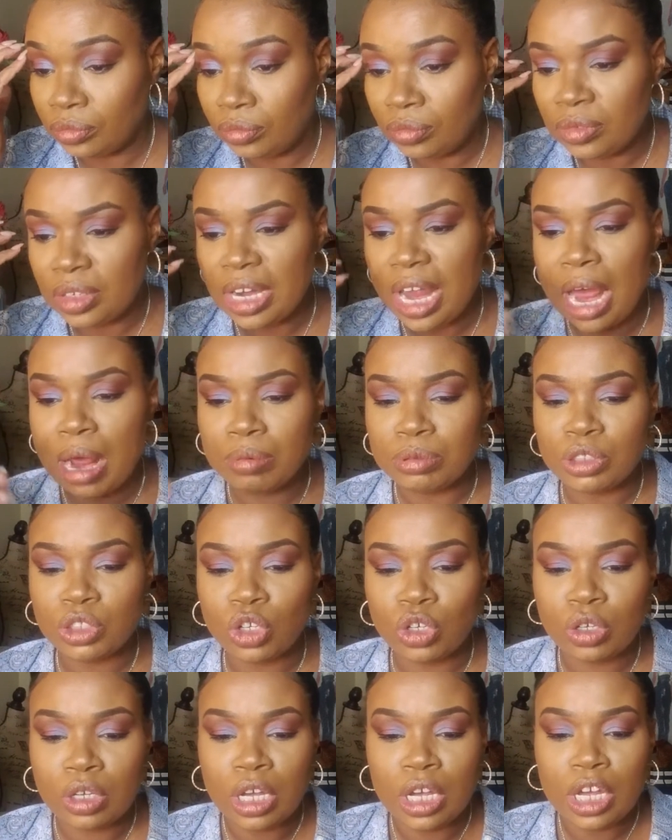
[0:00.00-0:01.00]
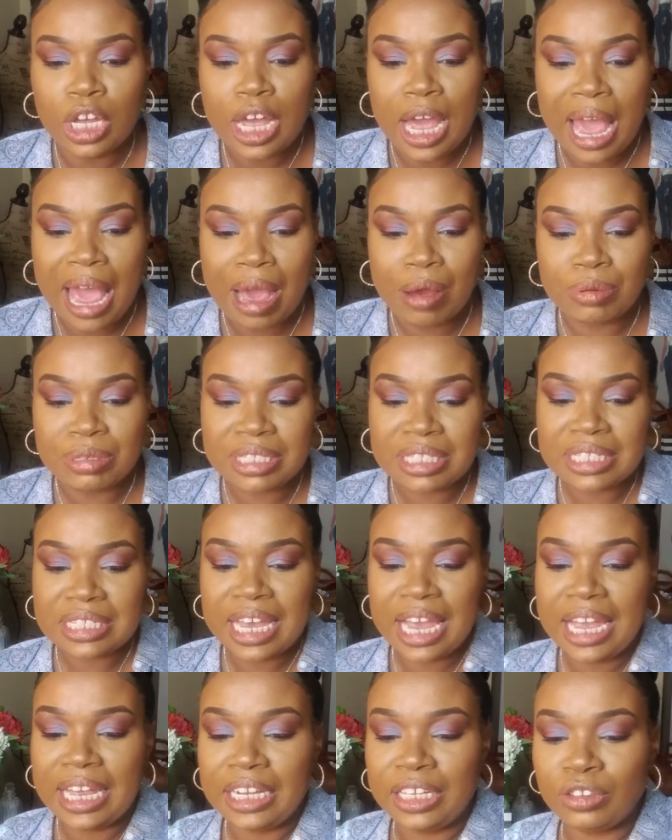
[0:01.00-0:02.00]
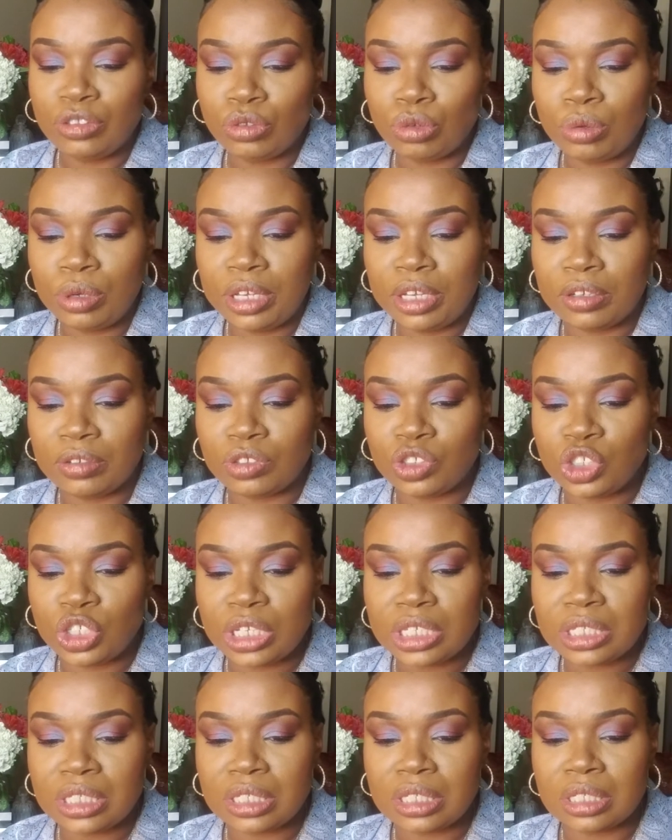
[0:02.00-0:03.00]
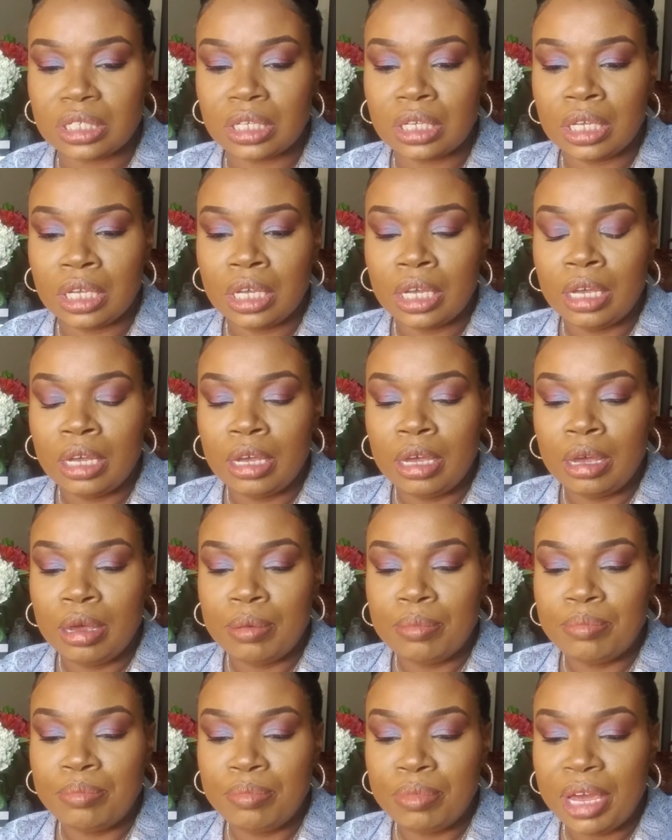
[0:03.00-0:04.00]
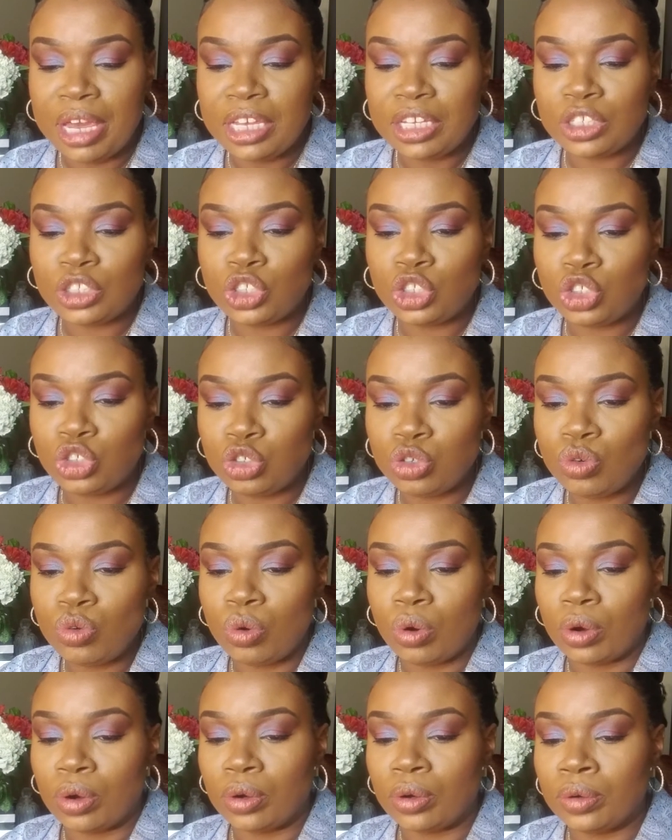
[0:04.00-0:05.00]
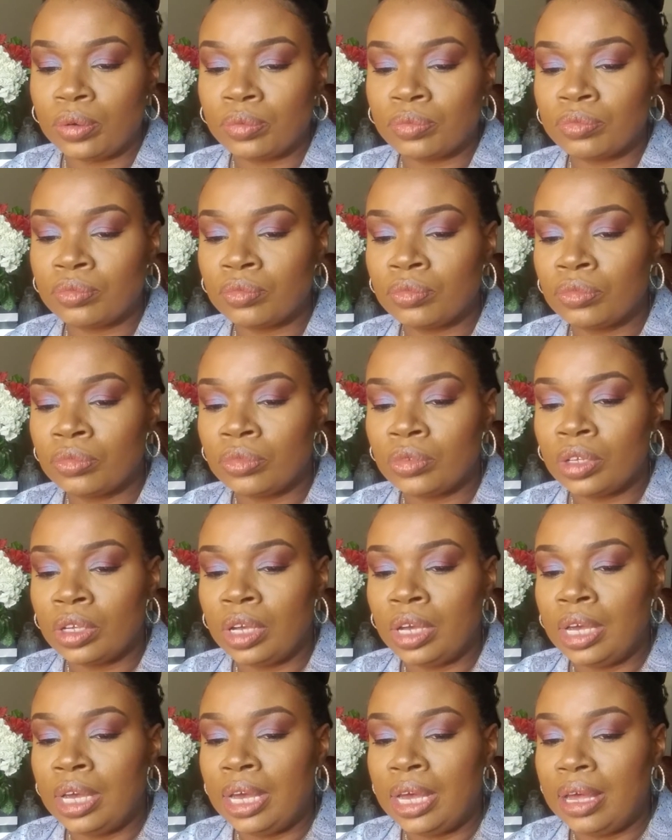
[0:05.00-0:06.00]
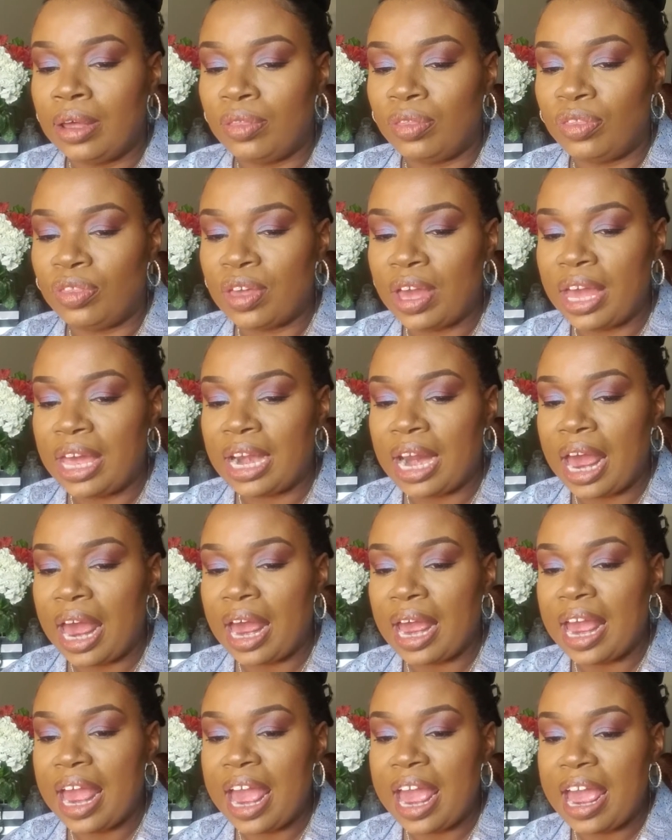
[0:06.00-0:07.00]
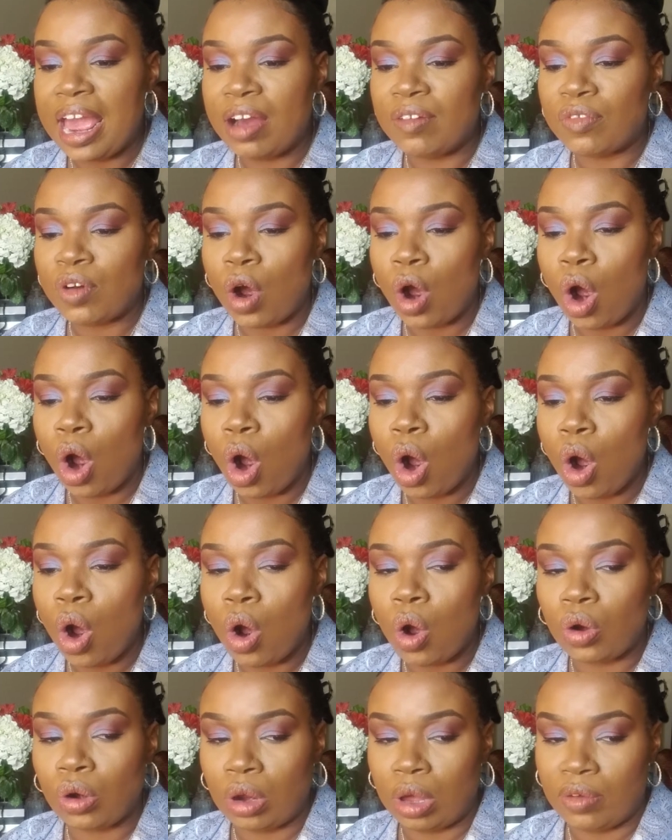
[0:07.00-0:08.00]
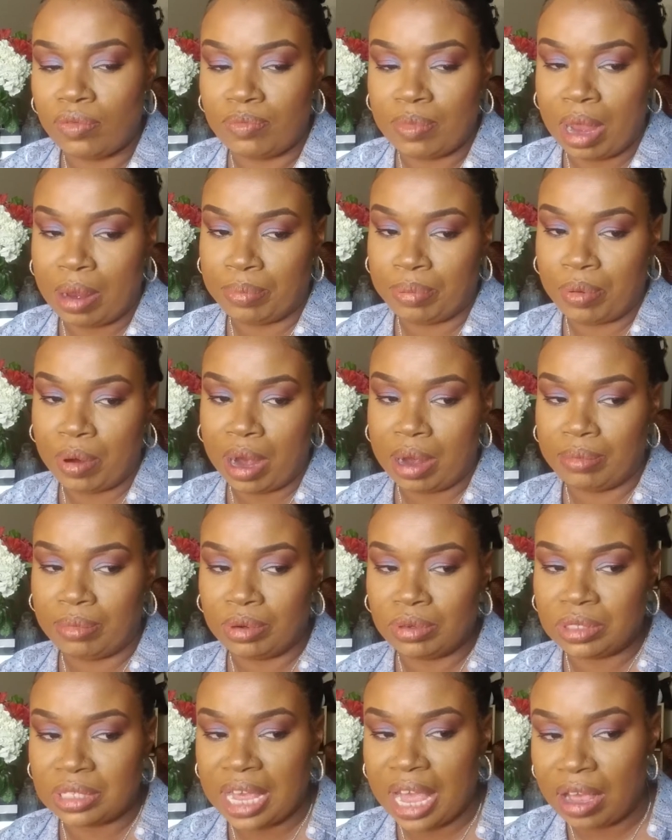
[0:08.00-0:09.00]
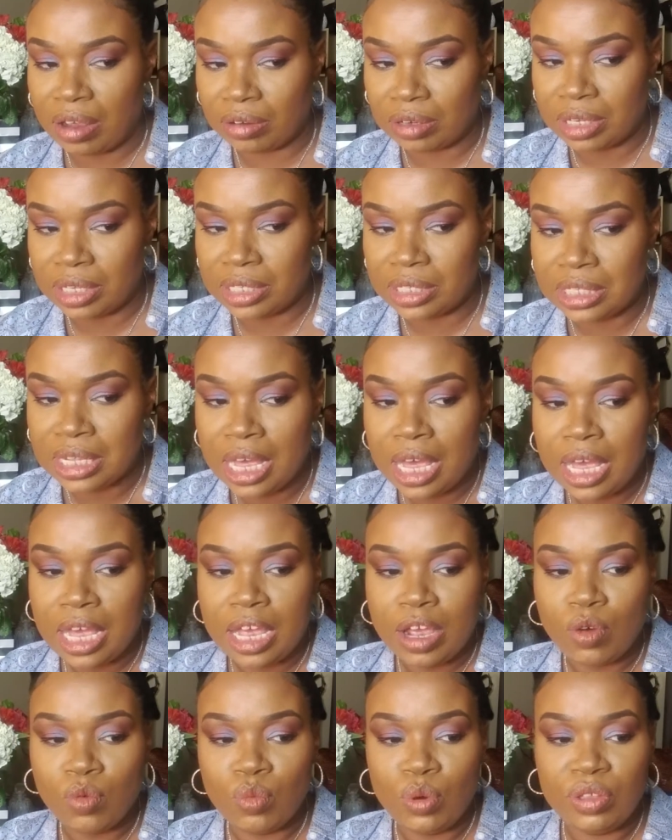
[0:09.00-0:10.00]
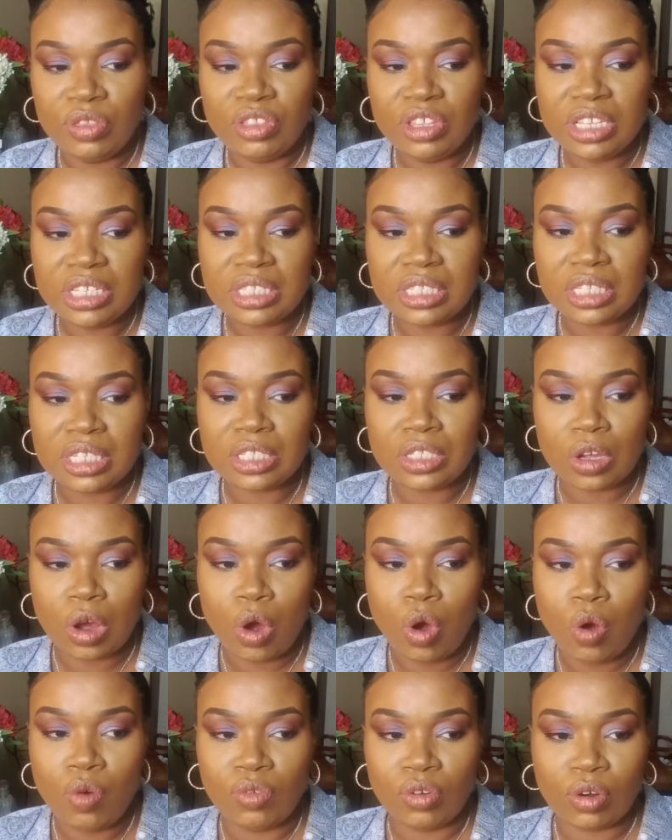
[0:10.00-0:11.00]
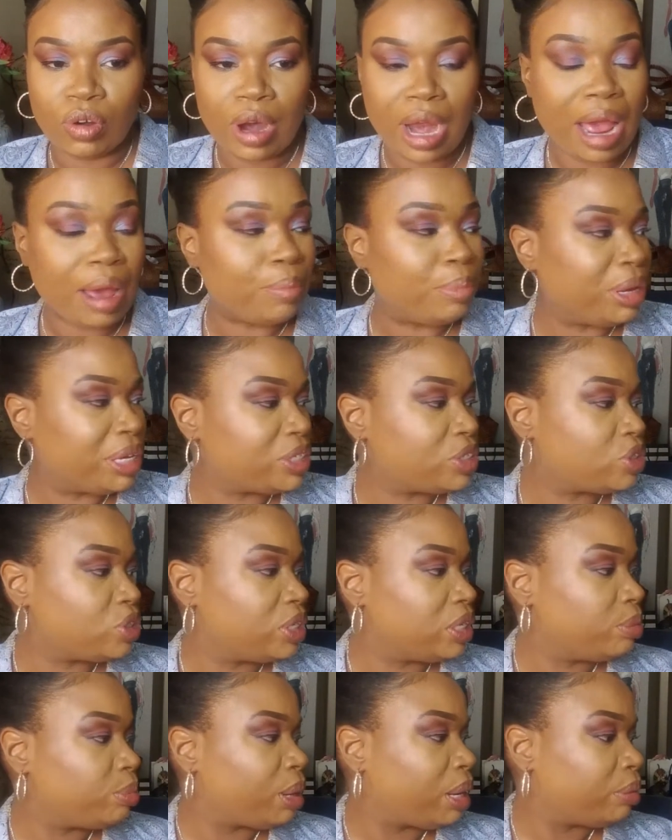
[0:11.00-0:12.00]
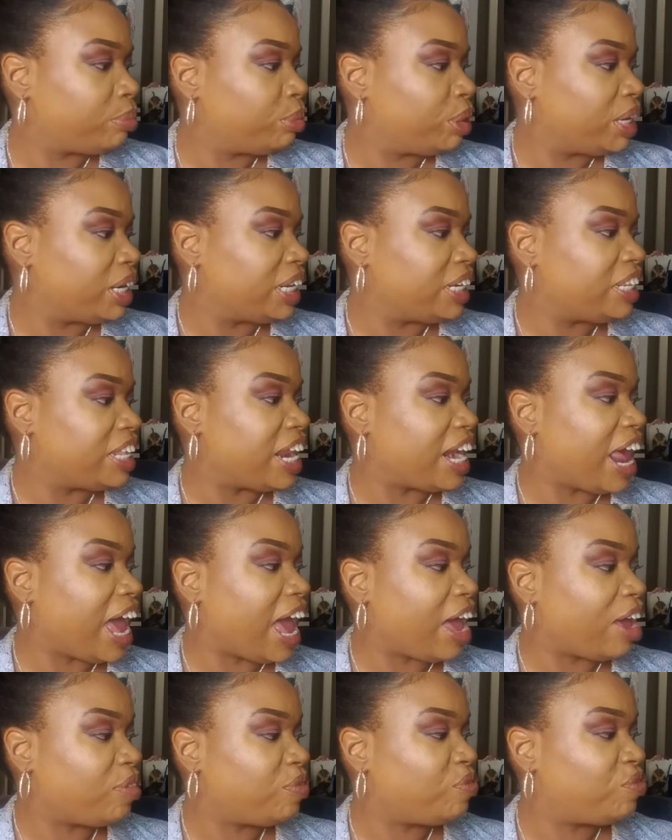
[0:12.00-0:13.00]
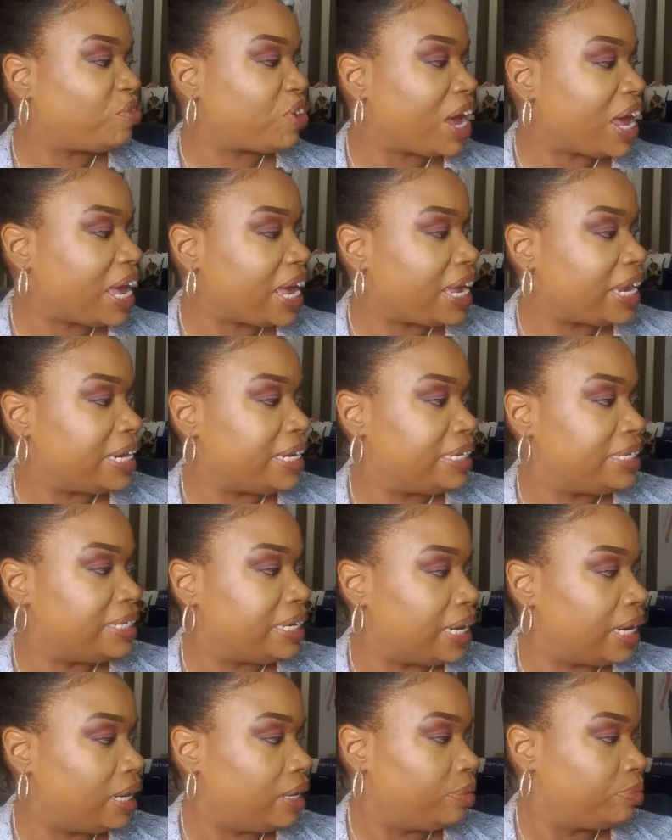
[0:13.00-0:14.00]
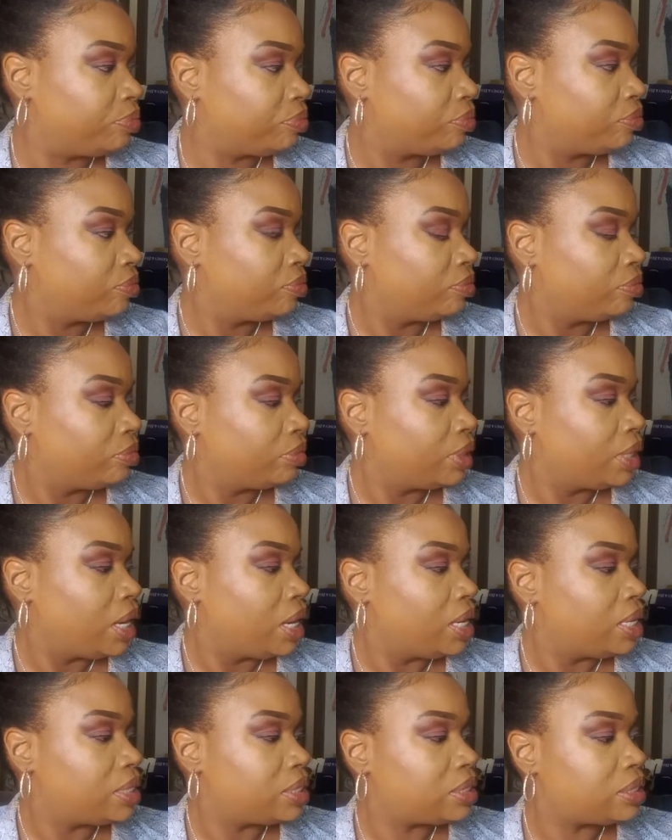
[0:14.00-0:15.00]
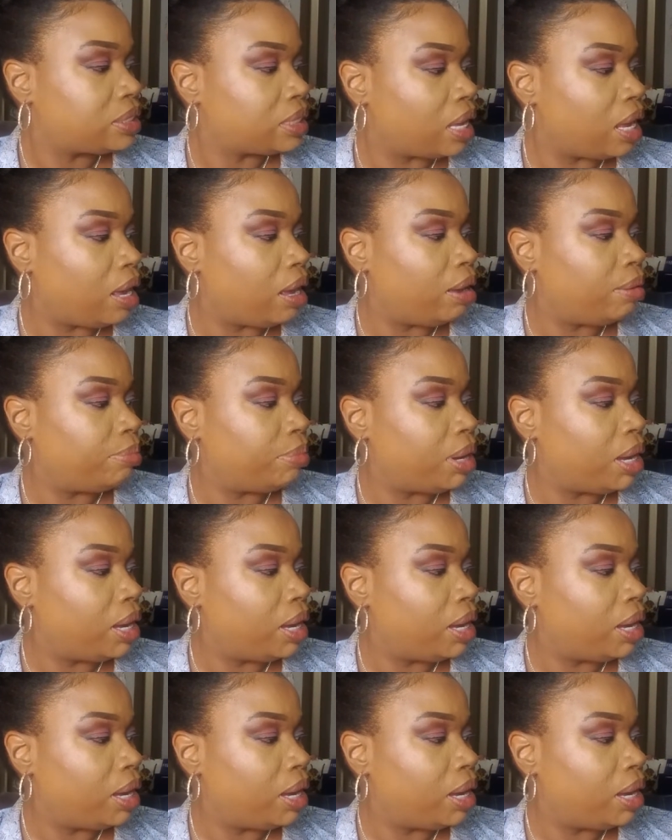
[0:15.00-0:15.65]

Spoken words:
I was scanning through here just to make sure that I have all of my primers out, because when this is over, I bet you any amount of money that I find some